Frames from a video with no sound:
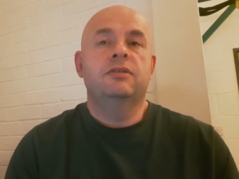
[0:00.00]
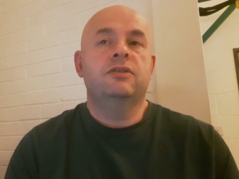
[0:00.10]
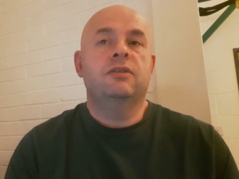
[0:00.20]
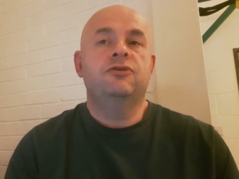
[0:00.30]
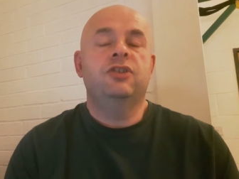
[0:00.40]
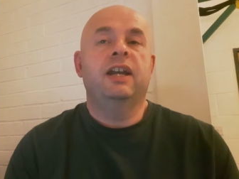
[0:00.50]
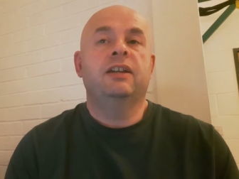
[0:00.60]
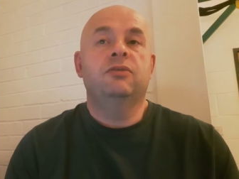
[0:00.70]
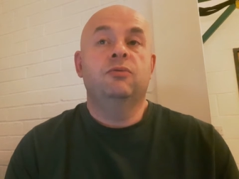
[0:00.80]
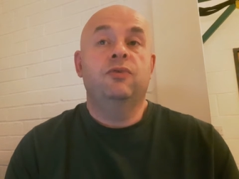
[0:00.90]
sort of
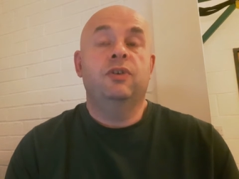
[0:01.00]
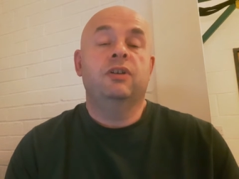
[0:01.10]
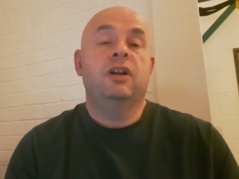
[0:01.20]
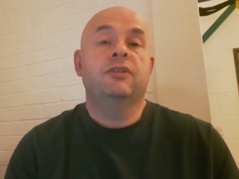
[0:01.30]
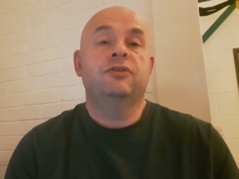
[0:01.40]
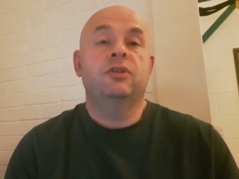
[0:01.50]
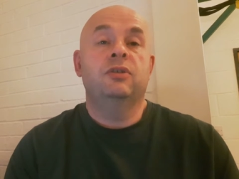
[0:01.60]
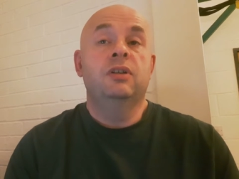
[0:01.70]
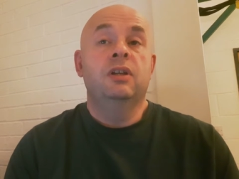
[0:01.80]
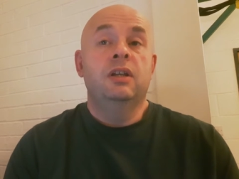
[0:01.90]
checked for regards
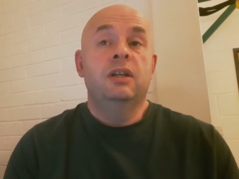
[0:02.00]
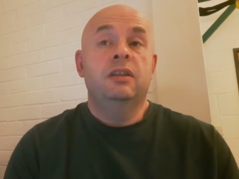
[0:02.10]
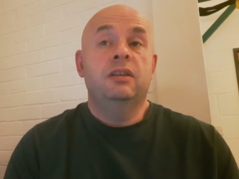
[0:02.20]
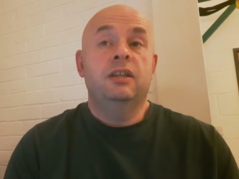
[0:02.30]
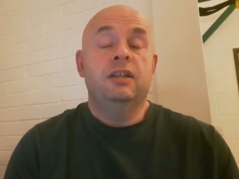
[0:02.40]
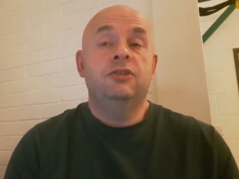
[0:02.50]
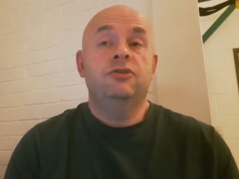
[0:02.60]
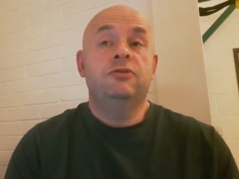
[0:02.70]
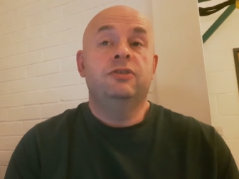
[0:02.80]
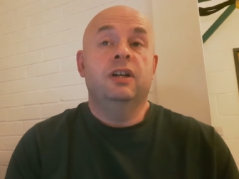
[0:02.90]
to
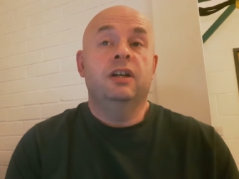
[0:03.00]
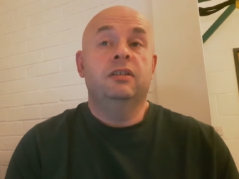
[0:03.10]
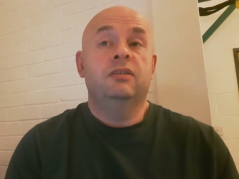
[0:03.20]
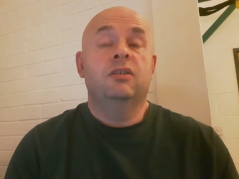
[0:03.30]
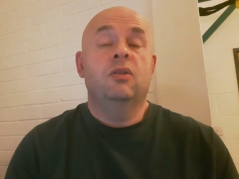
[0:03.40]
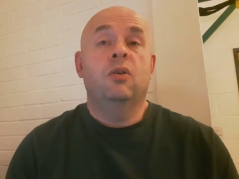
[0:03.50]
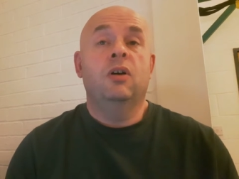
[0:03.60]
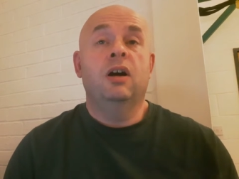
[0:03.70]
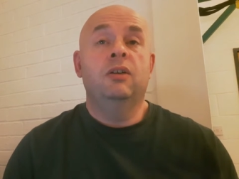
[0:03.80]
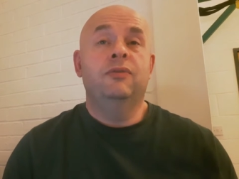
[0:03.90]
issues, and
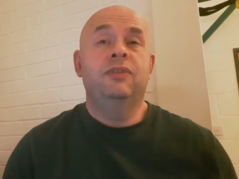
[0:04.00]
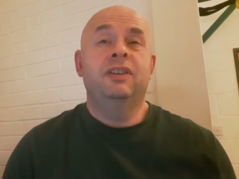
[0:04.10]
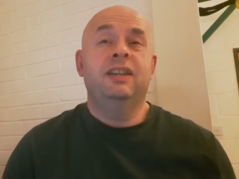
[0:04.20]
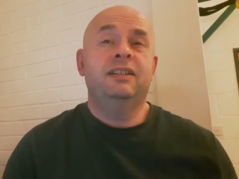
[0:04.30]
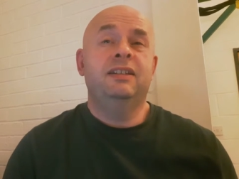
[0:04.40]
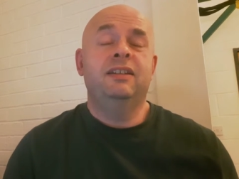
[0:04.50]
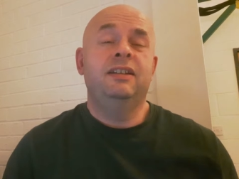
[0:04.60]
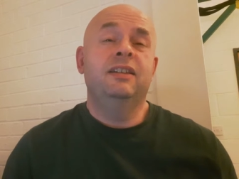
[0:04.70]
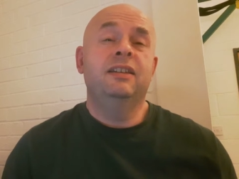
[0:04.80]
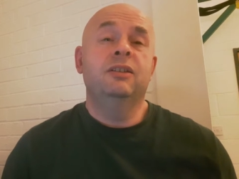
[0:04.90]
out of the
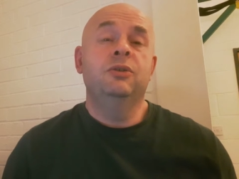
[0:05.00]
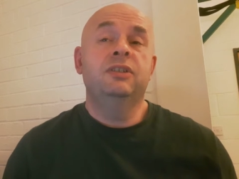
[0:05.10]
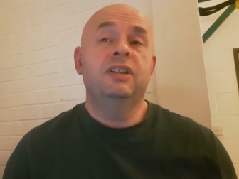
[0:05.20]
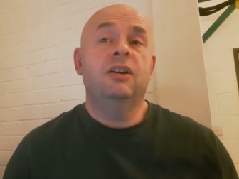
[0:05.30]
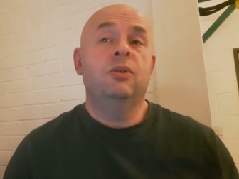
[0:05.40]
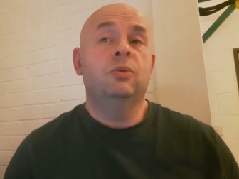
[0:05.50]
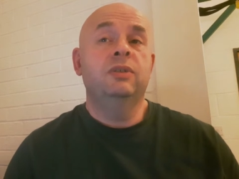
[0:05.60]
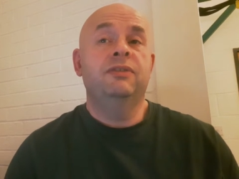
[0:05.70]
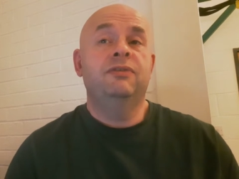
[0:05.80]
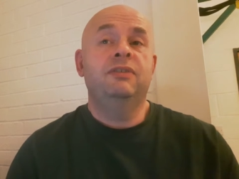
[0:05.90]
33 that they looked at,
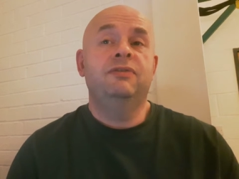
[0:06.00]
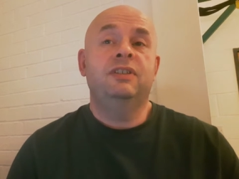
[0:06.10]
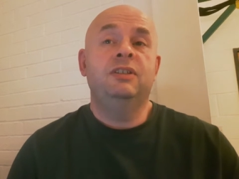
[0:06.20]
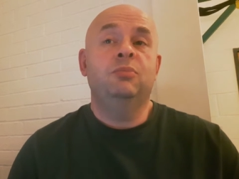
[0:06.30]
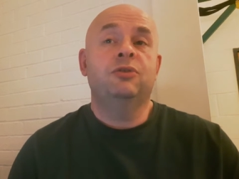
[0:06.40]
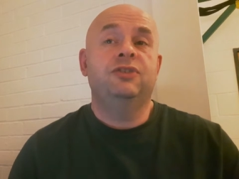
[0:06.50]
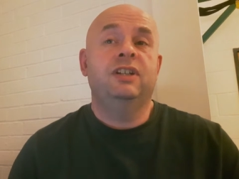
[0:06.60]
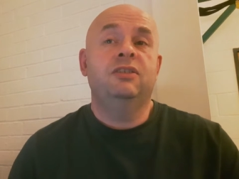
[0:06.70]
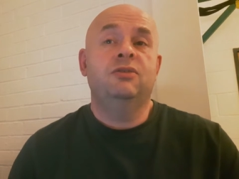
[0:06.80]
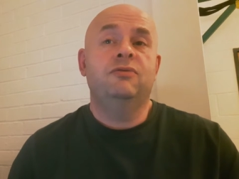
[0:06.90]
only
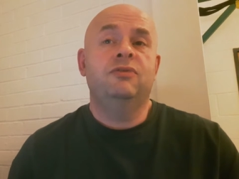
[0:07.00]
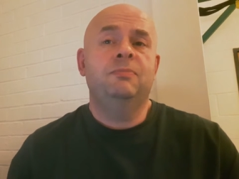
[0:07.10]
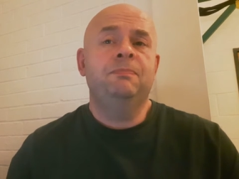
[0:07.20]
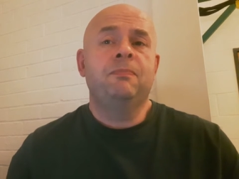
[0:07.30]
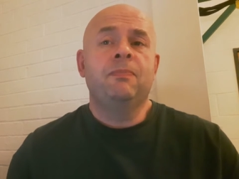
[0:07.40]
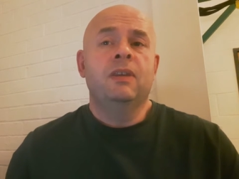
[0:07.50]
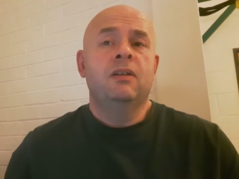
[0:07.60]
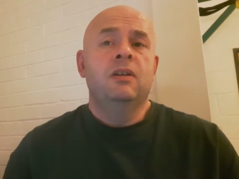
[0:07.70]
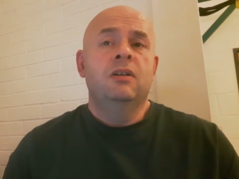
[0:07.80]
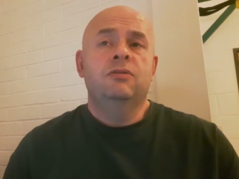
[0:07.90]
15% of them,
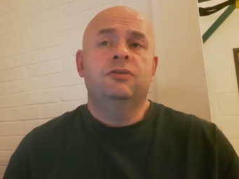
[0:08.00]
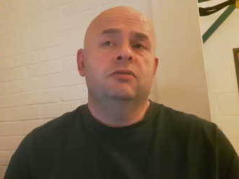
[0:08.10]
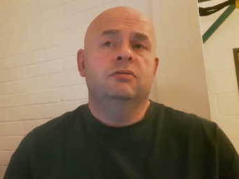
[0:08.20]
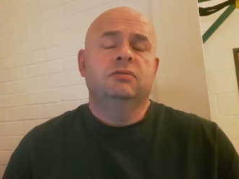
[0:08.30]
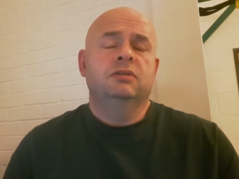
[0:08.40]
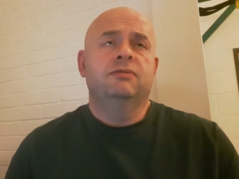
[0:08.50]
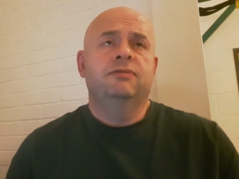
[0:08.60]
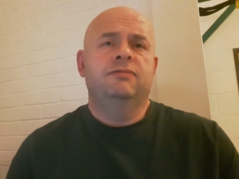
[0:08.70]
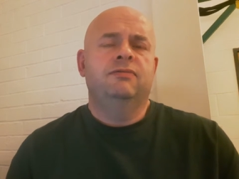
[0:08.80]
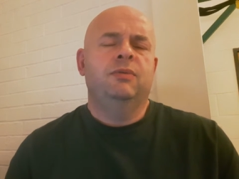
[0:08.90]
so sort
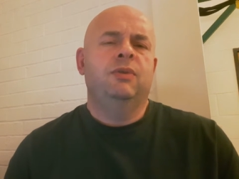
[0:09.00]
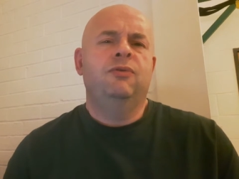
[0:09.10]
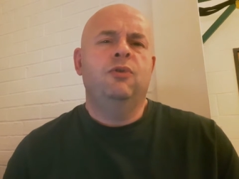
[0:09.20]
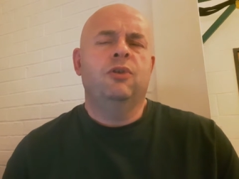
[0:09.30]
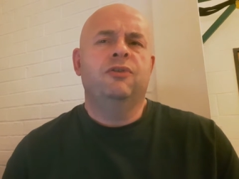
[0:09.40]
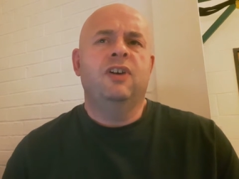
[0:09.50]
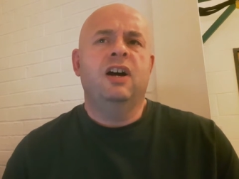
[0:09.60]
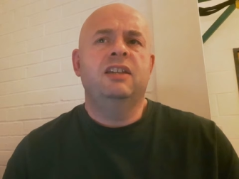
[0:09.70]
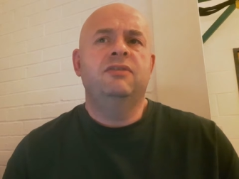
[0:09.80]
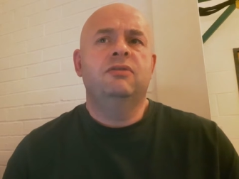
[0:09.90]
of about 4 or
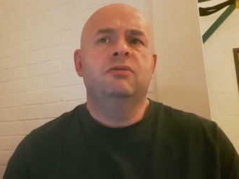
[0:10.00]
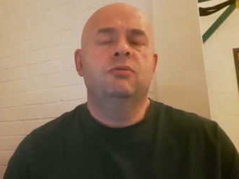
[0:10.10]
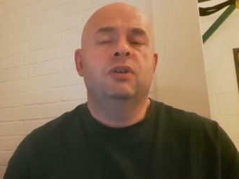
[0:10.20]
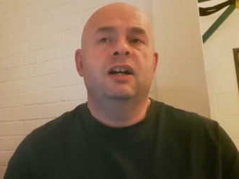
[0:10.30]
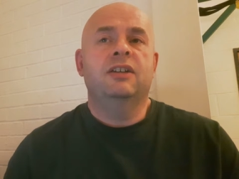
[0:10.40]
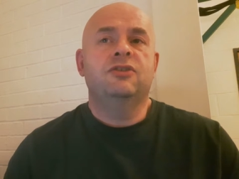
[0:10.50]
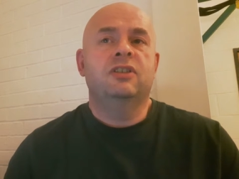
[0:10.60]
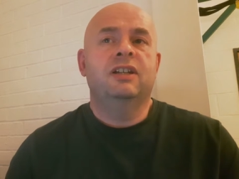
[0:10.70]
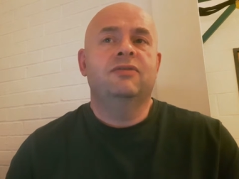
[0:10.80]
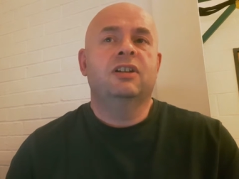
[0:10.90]
5, were
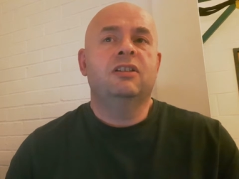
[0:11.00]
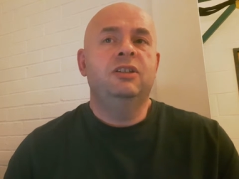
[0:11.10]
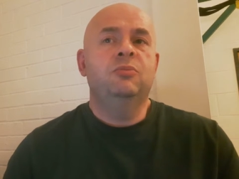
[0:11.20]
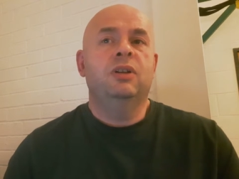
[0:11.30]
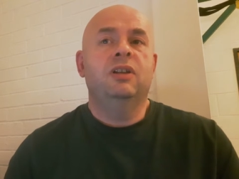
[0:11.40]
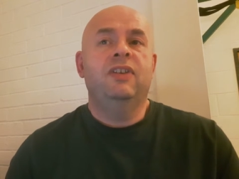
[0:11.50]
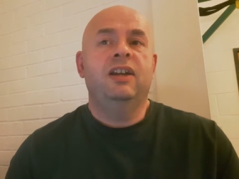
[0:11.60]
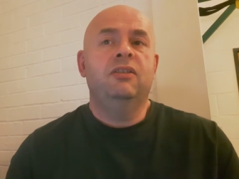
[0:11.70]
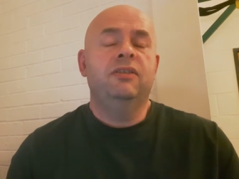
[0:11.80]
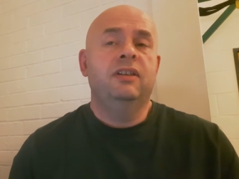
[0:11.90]
actually given a clean bill of
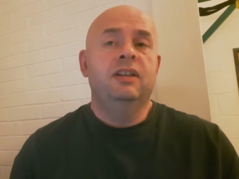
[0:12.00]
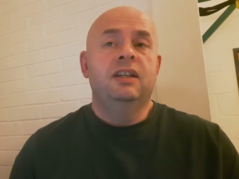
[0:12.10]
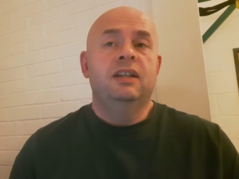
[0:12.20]
health,